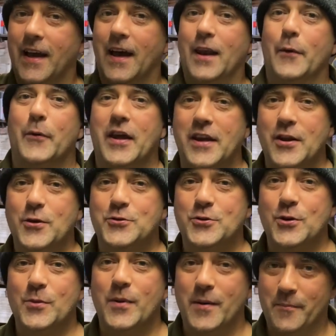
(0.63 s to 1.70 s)
Hello again
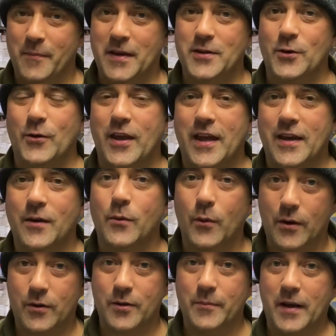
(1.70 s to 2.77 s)
YouTube, Mad Dog here,
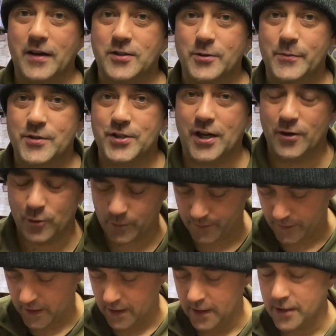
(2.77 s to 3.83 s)
welcome back to my channel.
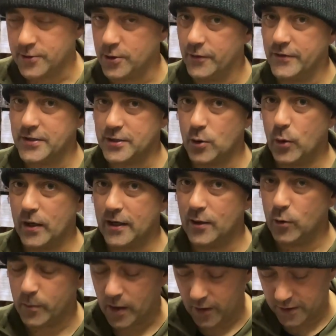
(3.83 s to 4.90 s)
So on this quick little
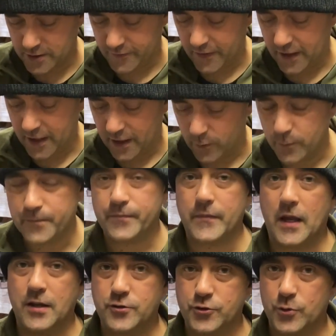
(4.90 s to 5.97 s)
bites video,
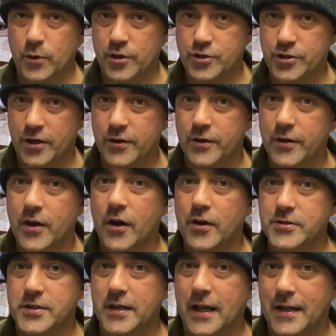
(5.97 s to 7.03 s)
I just want to show you
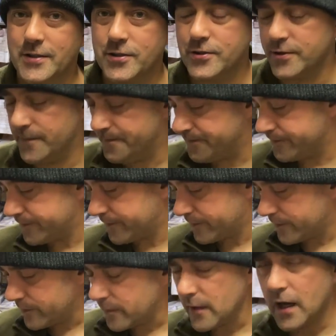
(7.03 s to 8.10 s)
guys and lasses
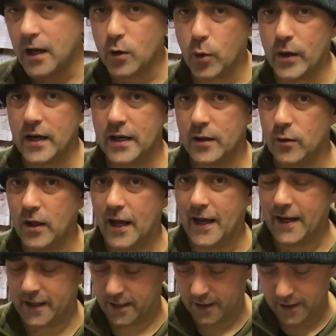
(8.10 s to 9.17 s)
a quick little
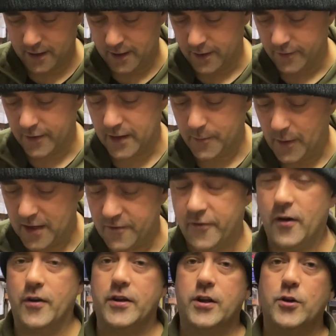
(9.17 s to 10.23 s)
hack that you may
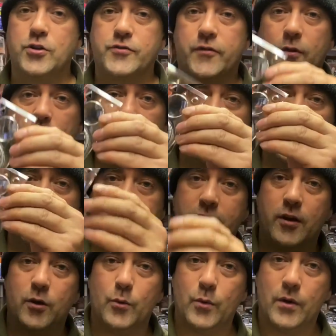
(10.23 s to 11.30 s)
find useful if
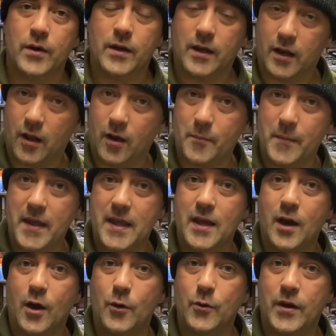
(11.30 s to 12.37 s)
you, like me,
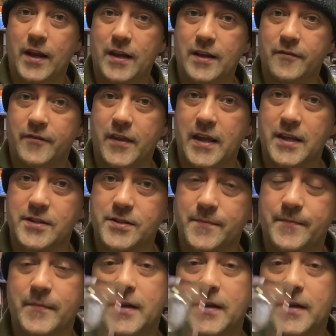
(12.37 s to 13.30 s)
own any of these.